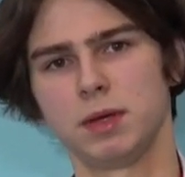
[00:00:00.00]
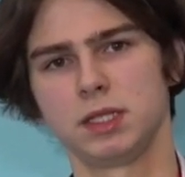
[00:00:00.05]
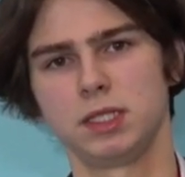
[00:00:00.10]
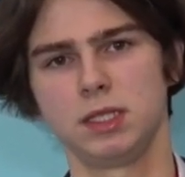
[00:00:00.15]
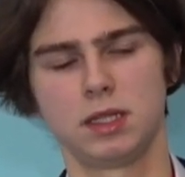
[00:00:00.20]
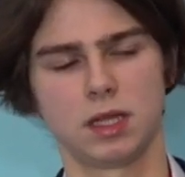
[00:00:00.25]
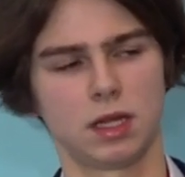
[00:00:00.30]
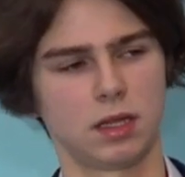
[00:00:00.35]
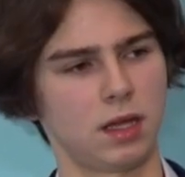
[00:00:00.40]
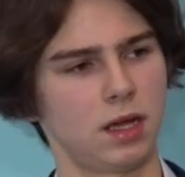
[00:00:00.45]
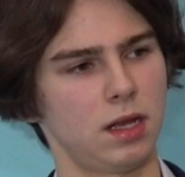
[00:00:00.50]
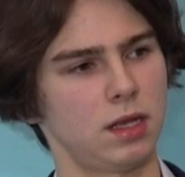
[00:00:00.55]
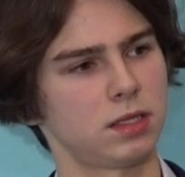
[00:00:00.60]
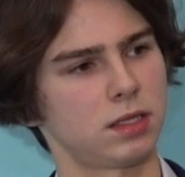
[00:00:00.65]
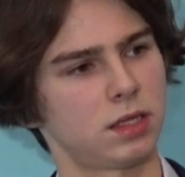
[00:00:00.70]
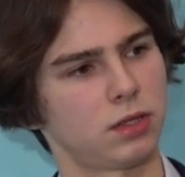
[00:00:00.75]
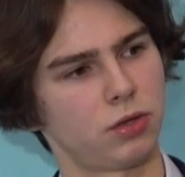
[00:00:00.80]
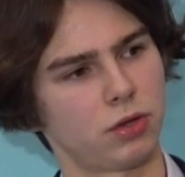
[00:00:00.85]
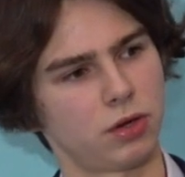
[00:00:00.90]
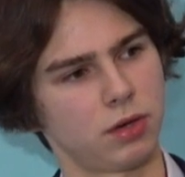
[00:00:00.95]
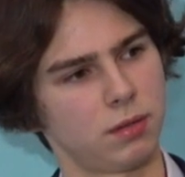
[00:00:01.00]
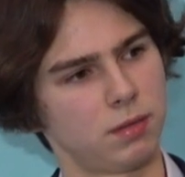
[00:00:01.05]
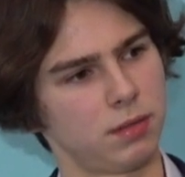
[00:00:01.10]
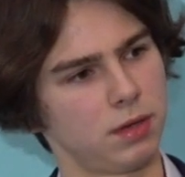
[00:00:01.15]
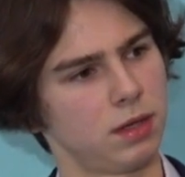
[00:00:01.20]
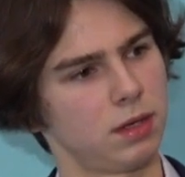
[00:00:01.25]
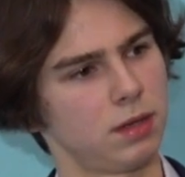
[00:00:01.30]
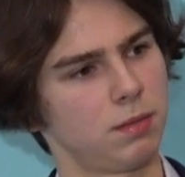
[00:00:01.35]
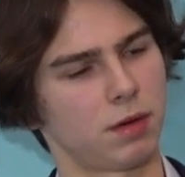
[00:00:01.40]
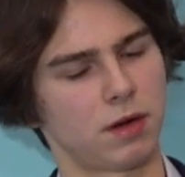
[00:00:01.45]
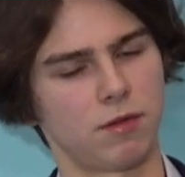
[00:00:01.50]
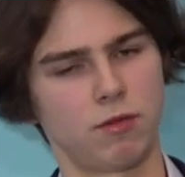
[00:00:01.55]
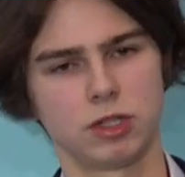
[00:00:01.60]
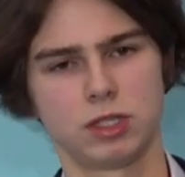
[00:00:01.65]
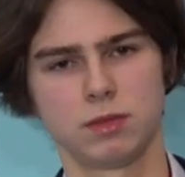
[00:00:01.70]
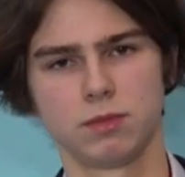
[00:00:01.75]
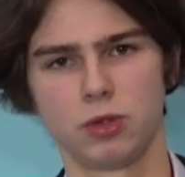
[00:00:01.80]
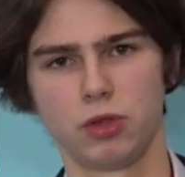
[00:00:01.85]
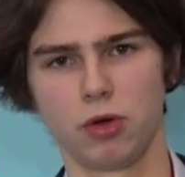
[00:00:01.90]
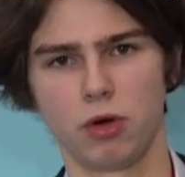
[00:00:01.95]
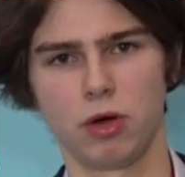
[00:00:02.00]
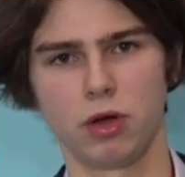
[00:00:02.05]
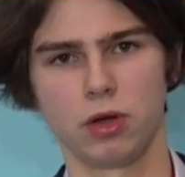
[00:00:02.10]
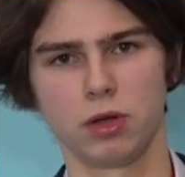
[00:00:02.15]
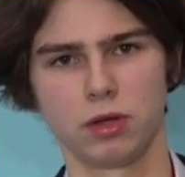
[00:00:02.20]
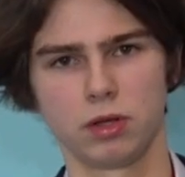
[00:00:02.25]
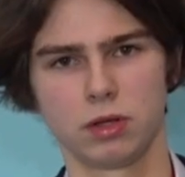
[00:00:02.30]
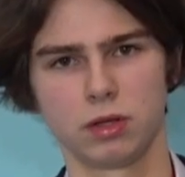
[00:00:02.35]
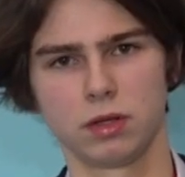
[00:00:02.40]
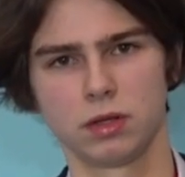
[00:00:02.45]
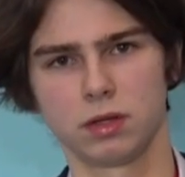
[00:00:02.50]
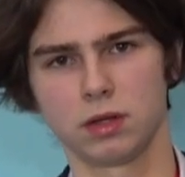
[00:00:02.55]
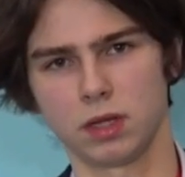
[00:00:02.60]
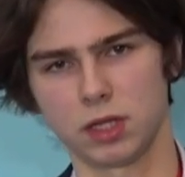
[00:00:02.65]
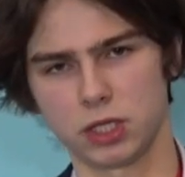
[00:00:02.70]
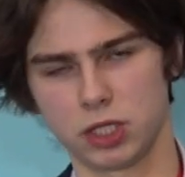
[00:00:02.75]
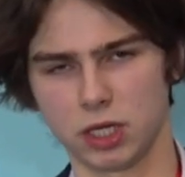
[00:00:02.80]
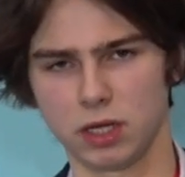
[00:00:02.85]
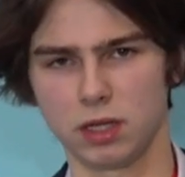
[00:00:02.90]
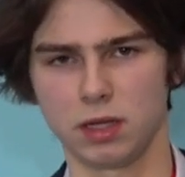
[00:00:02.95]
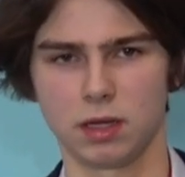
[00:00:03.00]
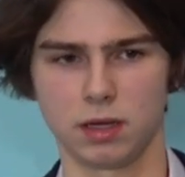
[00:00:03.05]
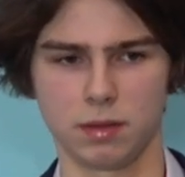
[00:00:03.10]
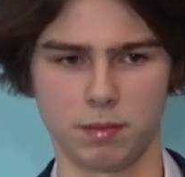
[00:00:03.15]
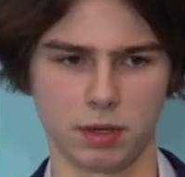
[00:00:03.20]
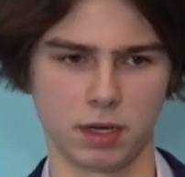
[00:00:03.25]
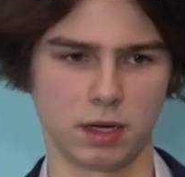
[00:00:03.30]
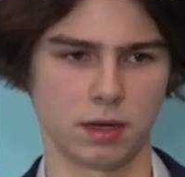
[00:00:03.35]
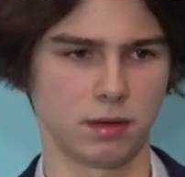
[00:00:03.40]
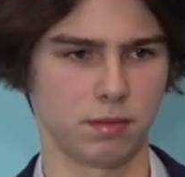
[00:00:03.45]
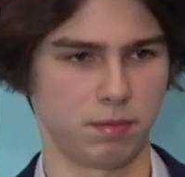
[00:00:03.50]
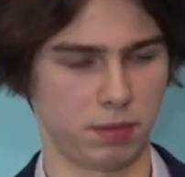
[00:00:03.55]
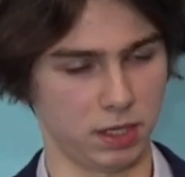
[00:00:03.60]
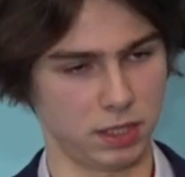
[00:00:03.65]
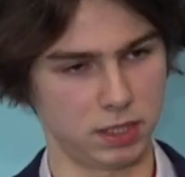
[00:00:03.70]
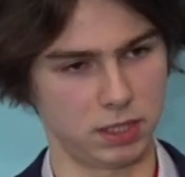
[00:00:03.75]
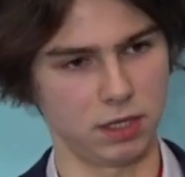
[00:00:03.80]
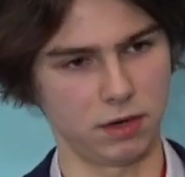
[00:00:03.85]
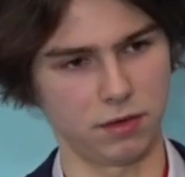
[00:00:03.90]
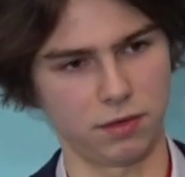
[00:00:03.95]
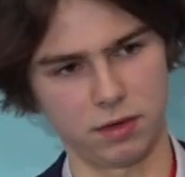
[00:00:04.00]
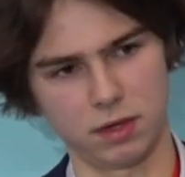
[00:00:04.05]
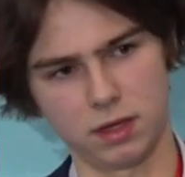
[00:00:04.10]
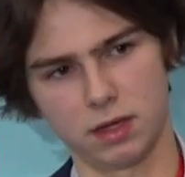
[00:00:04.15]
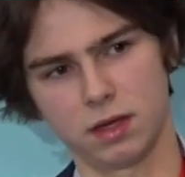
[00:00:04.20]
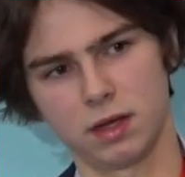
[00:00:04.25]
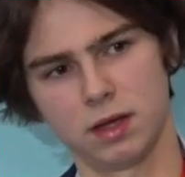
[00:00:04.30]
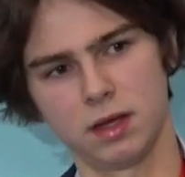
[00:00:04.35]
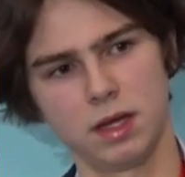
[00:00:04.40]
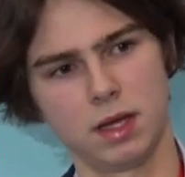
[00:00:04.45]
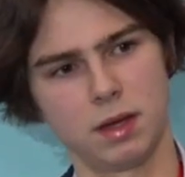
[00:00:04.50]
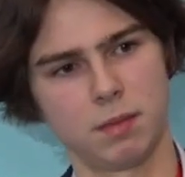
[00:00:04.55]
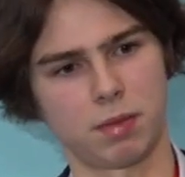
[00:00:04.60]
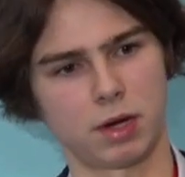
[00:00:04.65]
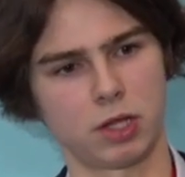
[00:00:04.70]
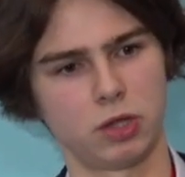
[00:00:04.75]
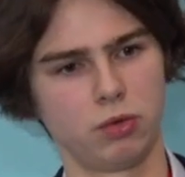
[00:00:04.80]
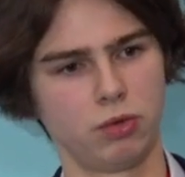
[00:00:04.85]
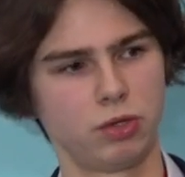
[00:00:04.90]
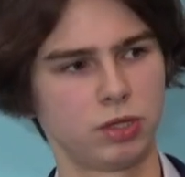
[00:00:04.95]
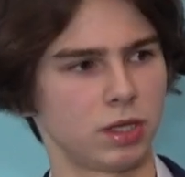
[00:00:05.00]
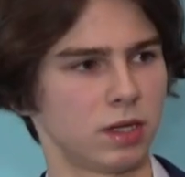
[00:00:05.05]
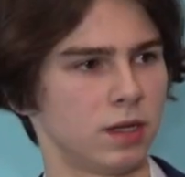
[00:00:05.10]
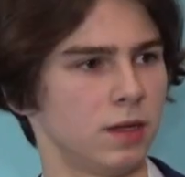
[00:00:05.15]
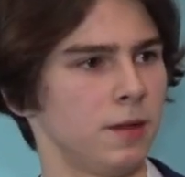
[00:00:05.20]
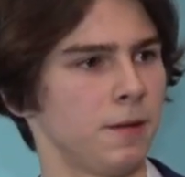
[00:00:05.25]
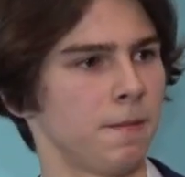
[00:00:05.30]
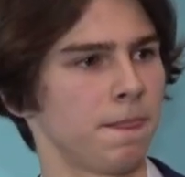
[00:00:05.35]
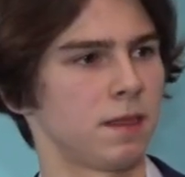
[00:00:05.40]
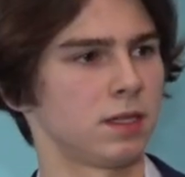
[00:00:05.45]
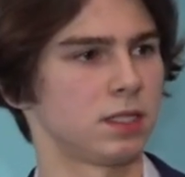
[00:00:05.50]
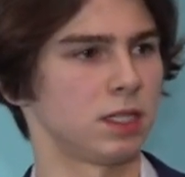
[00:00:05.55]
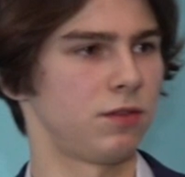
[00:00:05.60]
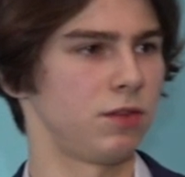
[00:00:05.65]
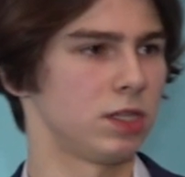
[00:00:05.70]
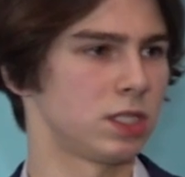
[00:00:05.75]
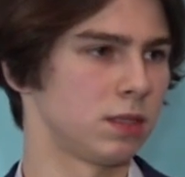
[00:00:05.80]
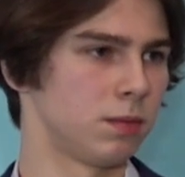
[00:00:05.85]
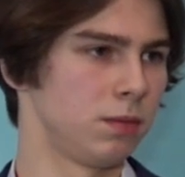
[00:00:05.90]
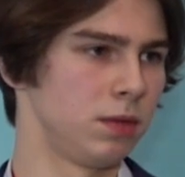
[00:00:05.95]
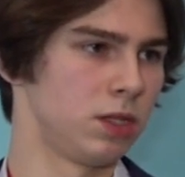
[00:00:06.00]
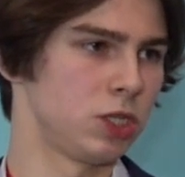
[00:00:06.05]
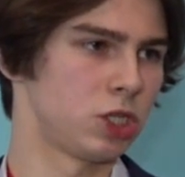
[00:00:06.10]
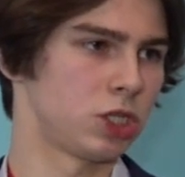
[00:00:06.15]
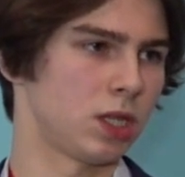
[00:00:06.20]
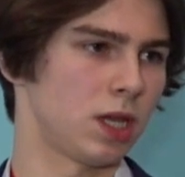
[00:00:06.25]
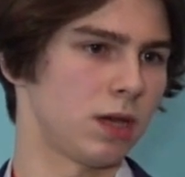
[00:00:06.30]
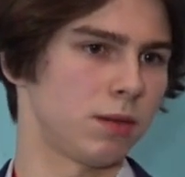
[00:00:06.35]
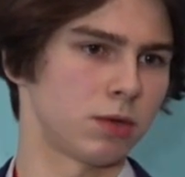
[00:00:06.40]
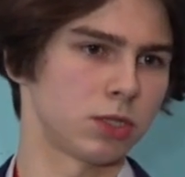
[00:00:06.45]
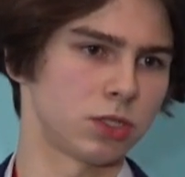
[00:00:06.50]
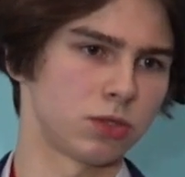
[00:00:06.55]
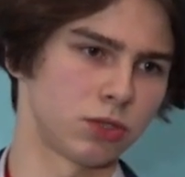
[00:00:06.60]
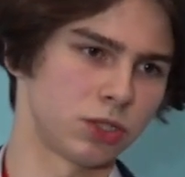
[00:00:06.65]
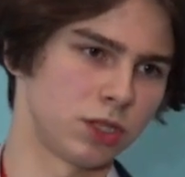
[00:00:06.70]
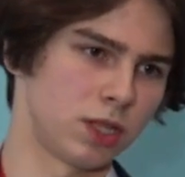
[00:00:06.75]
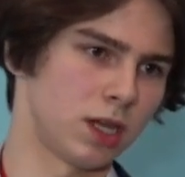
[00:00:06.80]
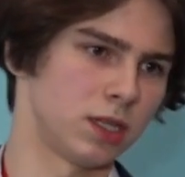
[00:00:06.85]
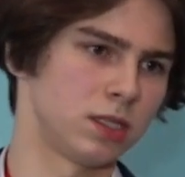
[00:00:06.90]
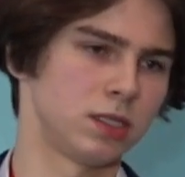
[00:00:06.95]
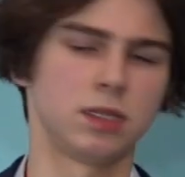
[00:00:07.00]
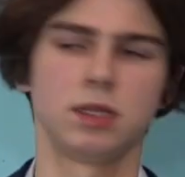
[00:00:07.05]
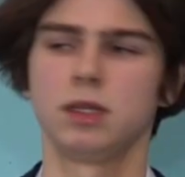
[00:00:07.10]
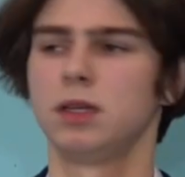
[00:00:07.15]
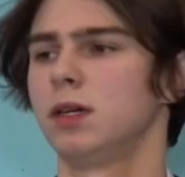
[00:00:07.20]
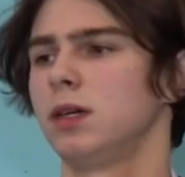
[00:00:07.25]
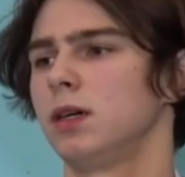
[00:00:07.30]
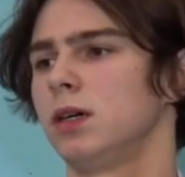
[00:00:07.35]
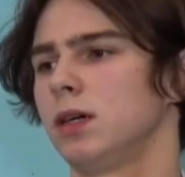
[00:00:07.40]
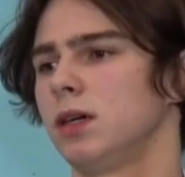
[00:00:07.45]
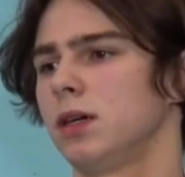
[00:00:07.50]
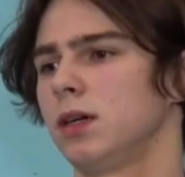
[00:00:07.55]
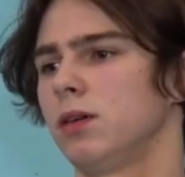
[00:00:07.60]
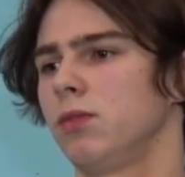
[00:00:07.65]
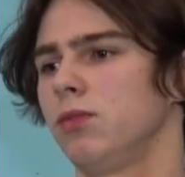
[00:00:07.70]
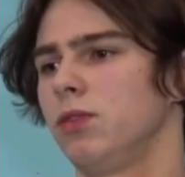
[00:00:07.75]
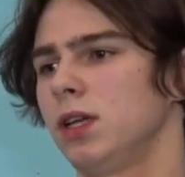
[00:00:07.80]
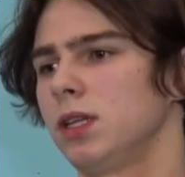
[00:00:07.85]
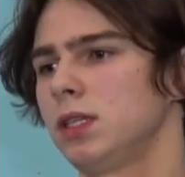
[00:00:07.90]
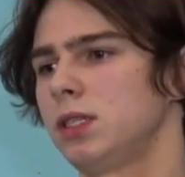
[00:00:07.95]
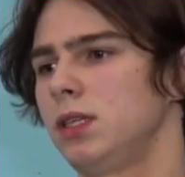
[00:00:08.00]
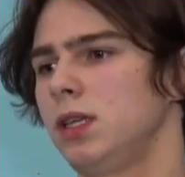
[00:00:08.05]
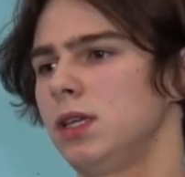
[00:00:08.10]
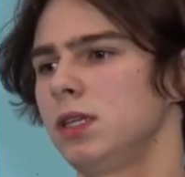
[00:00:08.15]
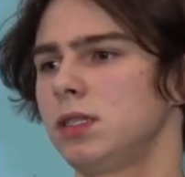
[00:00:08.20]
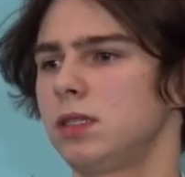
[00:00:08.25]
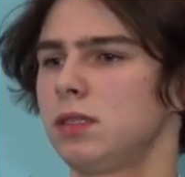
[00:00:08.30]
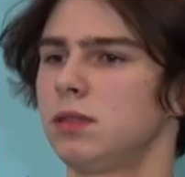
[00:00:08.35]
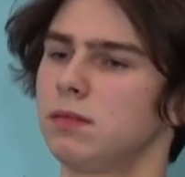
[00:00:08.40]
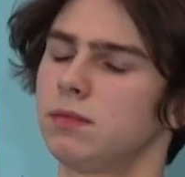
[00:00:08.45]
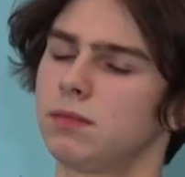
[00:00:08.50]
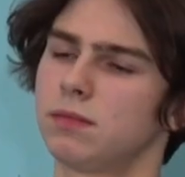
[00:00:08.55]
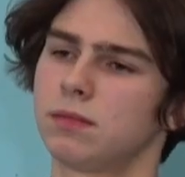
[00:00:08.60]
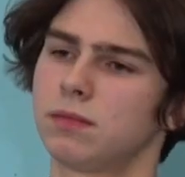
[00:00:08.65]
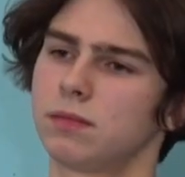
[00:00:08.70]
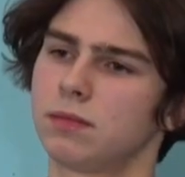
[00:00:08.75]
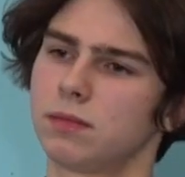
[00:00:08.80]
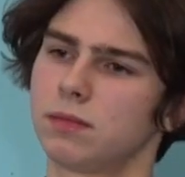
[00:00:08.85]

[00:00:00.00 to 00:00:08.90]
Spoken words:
First of all, this is CA, composite analysis, done before the design of the product.